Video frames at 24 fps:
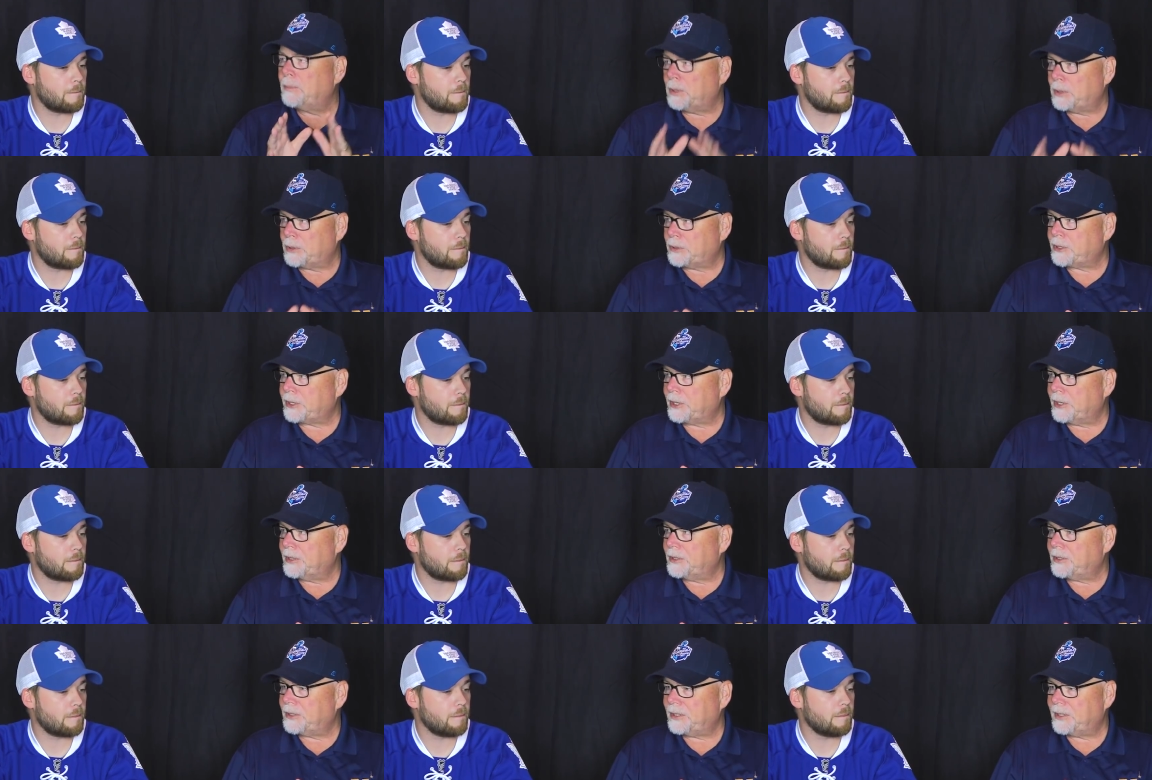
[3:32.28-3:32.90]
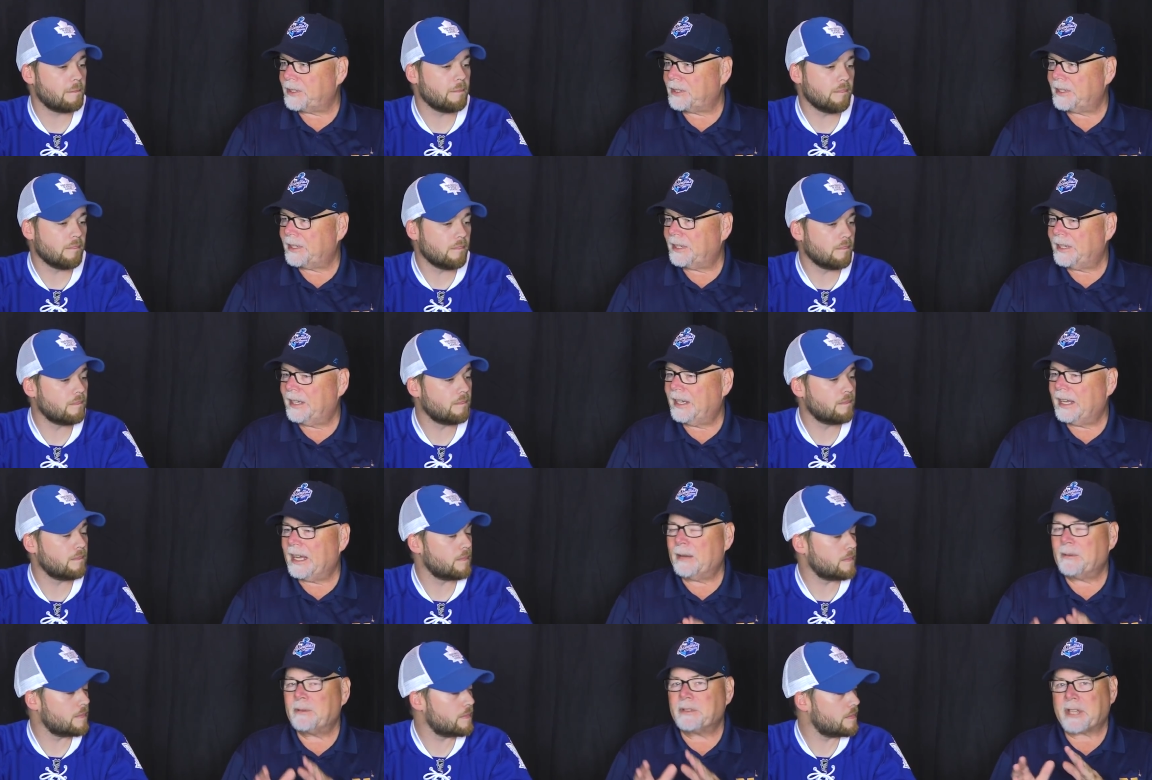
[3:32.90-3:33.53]
Speaker 1: boosters.
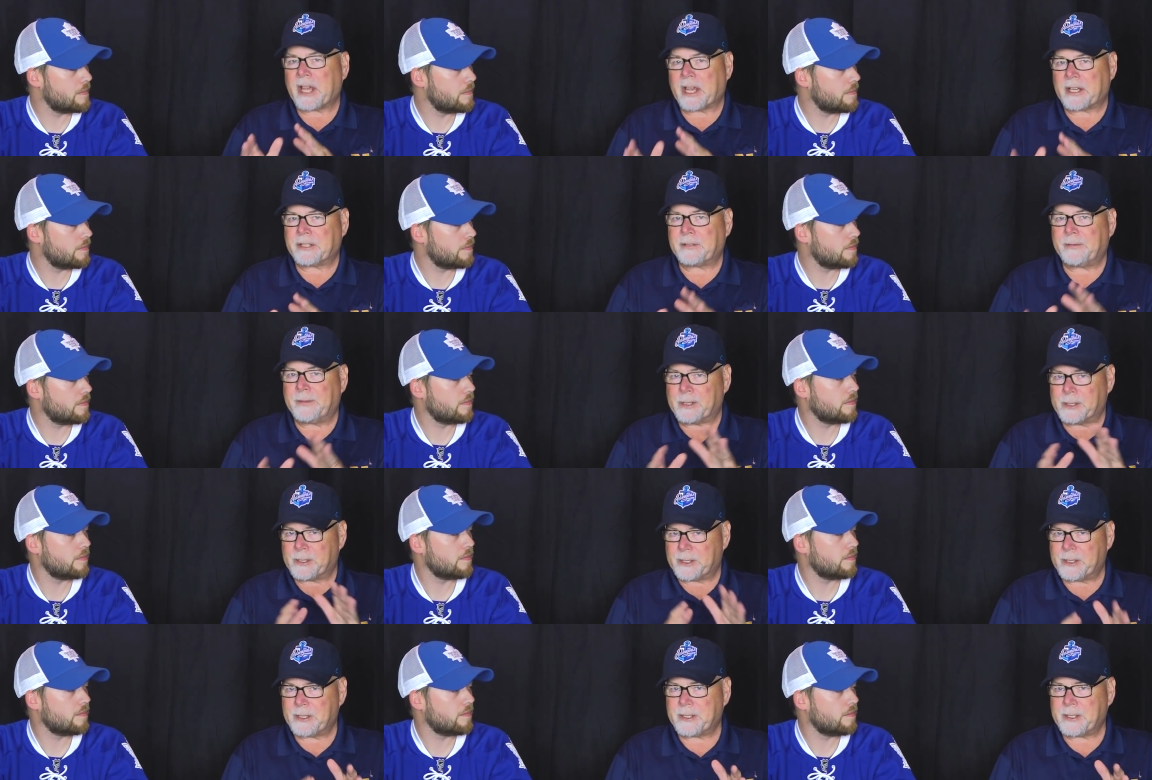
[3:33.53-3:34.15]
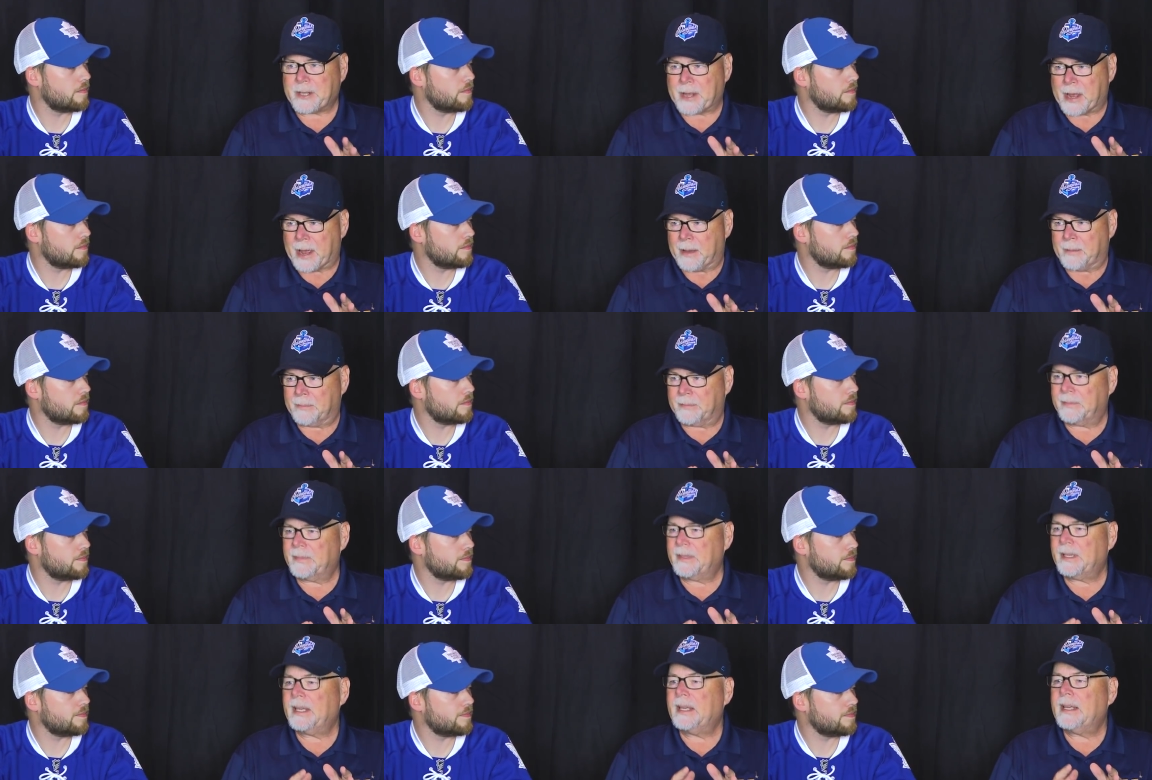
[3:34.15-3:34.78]
It was us versus
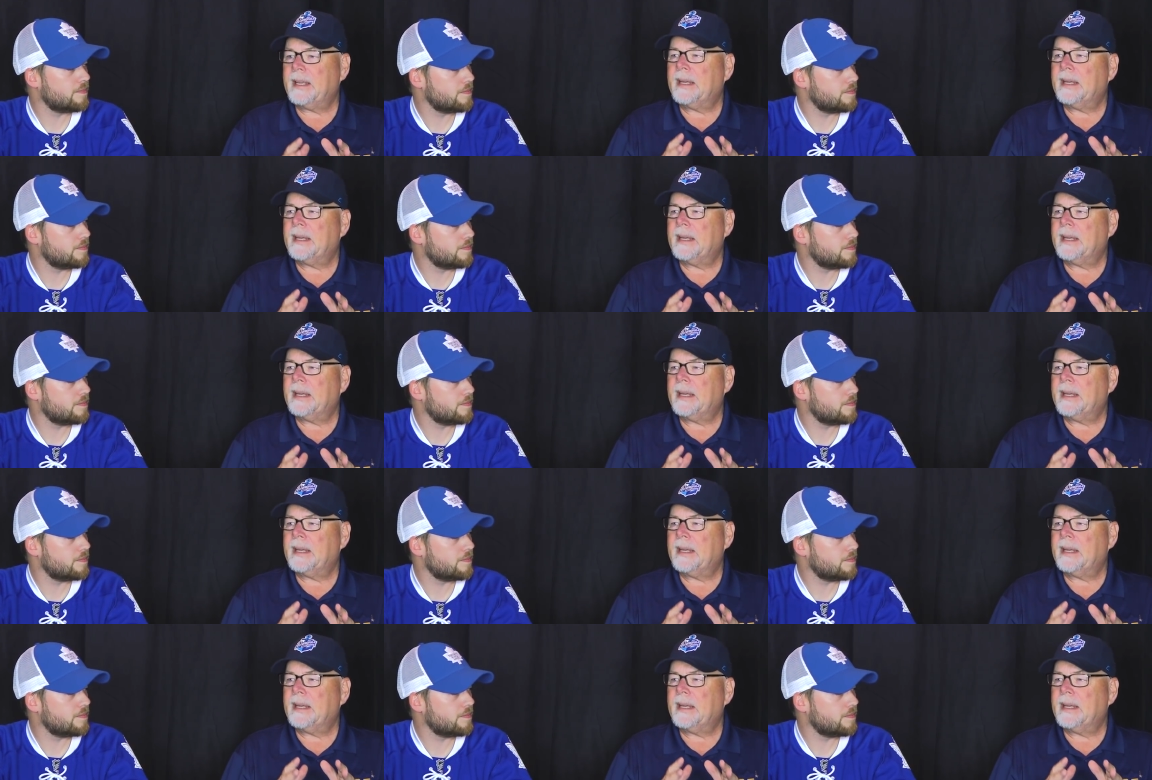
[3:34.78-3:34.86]
them.